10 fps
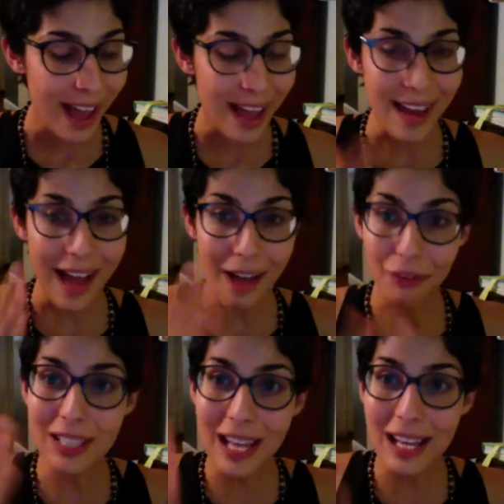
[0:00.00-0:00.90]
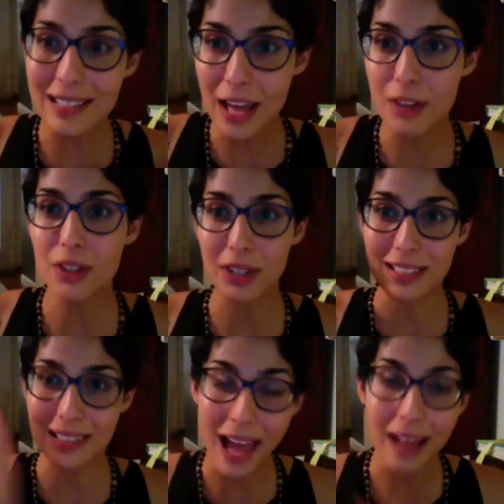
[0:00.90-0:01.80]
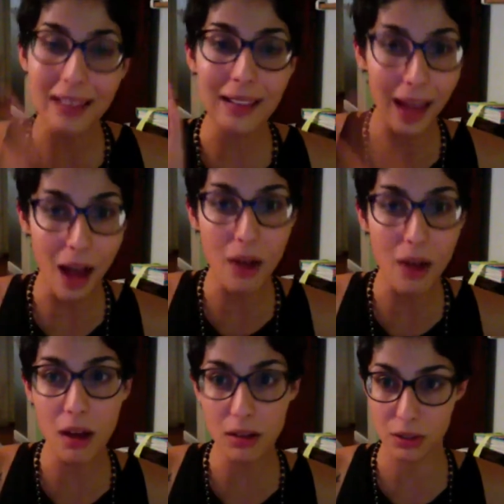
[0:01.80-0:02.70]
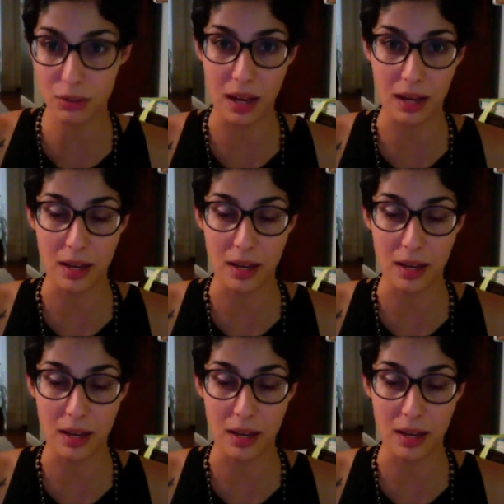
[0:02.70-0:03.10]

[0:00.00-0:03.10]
and every day it tells her exactly how long to run